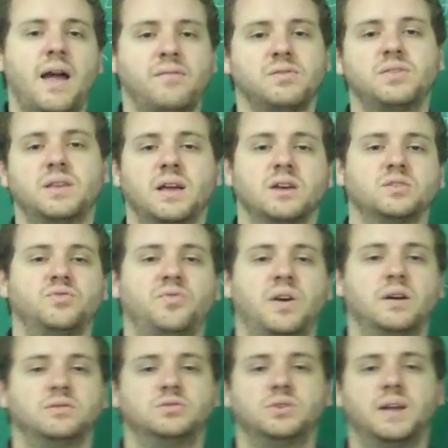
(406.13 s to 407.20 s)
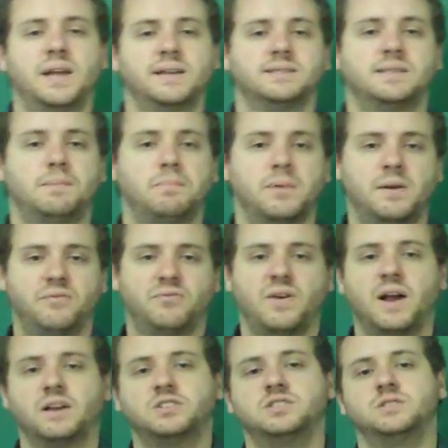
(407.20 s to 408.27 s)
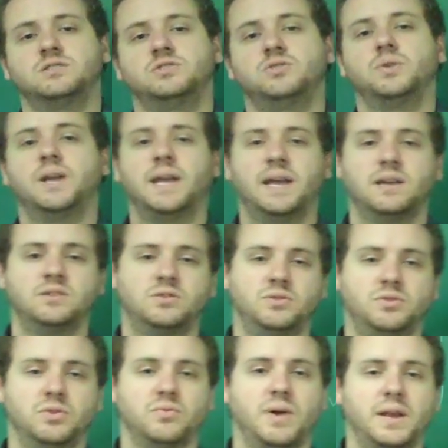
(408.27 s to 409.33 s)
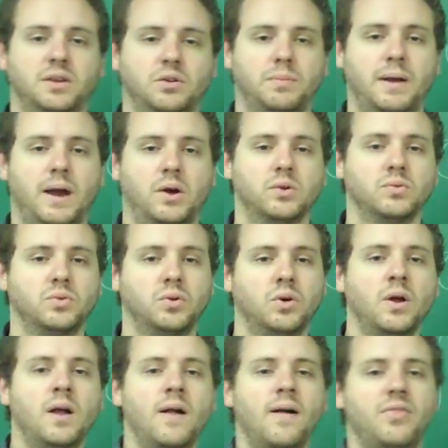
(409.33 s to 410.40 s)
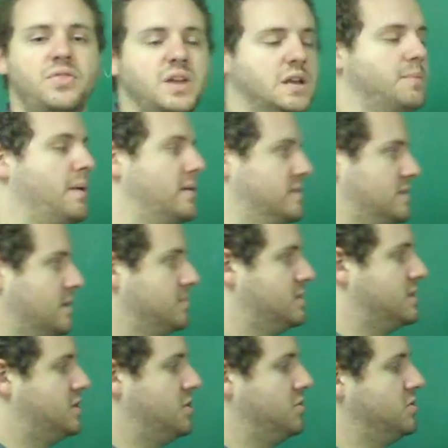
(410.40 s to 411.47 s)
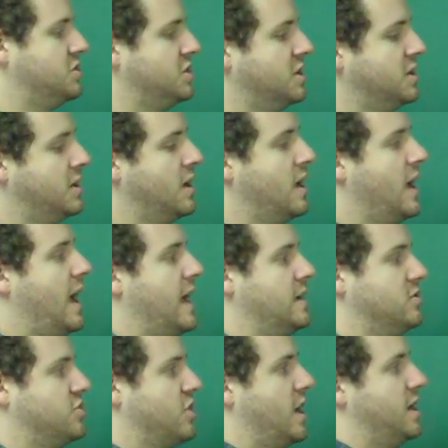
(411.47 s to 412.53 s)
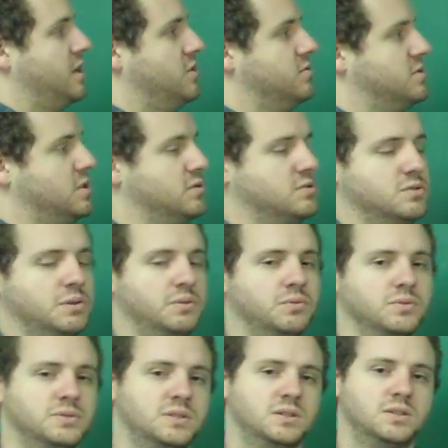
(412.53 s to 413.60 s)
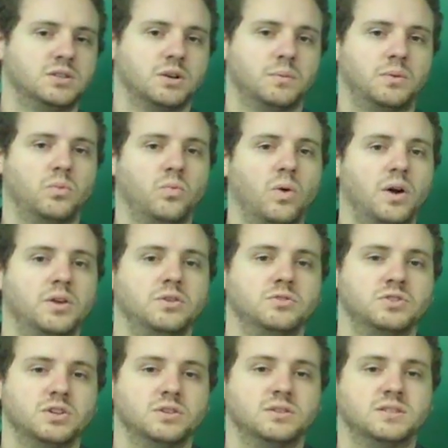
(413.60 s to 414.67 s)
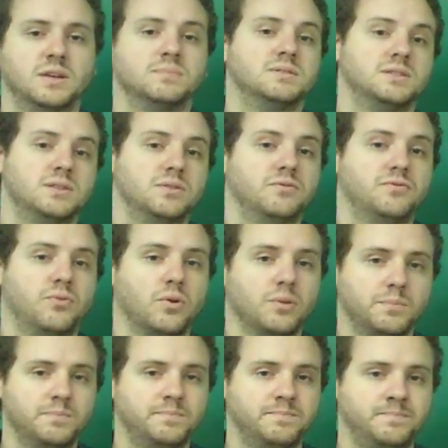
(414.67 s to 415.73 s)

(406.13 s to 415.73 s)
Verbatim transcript: Everything else fails. You can't separate fractions. You can't do your regular power rule. Think about substitution and try to use those three rules to determine what you should substitute for.